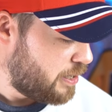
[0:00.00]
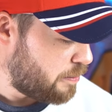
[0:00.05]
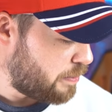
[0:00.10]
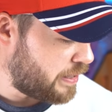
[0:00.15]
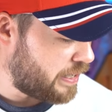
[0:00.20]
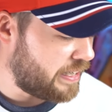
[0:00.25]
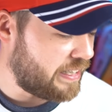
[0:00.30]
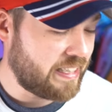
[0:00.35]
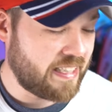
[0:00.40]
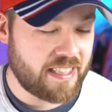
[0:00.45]

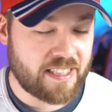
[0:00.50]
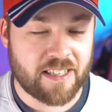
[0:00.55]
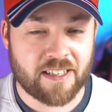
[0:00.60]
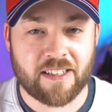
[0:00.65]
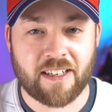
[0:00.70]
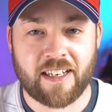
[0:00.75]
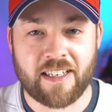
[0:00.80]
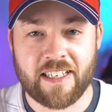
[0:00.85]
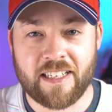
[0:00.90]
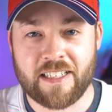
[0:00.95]
But I need
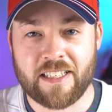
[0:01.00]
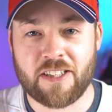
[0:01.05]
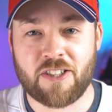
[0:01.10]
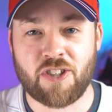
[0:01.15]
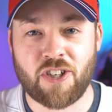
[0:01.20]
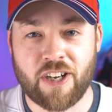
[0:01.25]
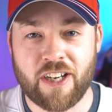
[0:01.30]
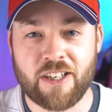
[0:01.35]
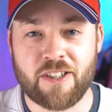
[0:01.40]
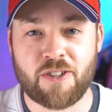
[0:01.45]
to
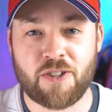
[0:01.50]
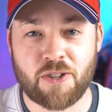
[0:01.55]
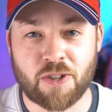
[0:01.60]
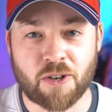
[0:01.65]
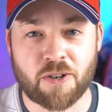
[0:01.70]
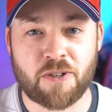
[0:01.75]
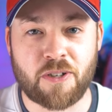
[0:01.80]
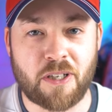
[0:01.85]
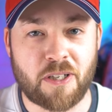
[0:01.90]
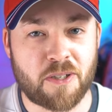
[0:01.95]
change
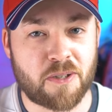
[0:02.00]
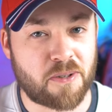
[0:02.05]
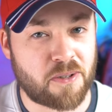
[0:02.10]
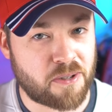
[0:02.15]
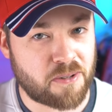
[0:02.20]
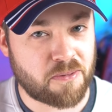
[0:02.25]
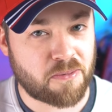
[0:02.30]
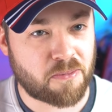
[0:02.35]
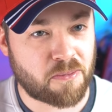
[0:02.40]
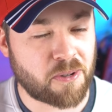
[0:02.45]

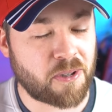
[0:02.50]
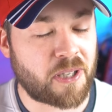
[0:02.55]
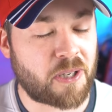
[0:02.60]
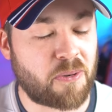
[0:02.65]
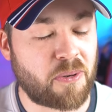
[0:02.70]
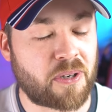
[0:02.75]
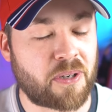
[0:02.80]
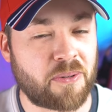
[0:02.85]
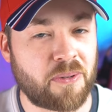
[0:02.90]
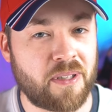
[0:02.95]
jerseys really
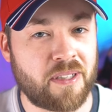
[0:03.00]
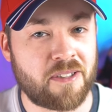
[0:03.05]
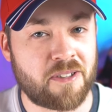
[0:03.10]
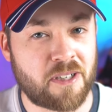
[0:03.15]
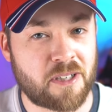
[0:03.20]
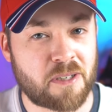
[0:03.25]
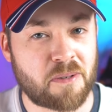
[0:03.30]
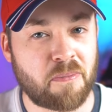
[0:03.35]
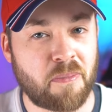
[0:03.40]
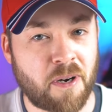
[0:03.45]
quickly.
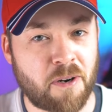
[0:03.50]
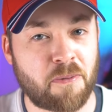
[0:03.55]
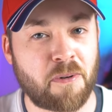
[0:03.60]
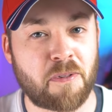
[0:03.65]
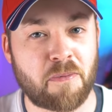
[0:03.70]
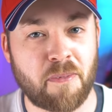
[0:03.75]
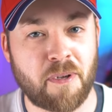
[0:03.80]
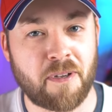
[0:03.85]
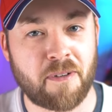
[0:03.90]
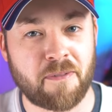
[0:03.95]
Just bear
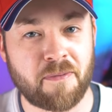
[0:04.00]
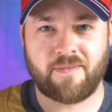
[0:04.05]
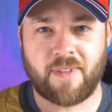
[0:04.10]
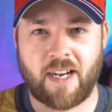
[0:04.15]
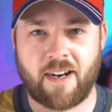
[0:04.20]
with me.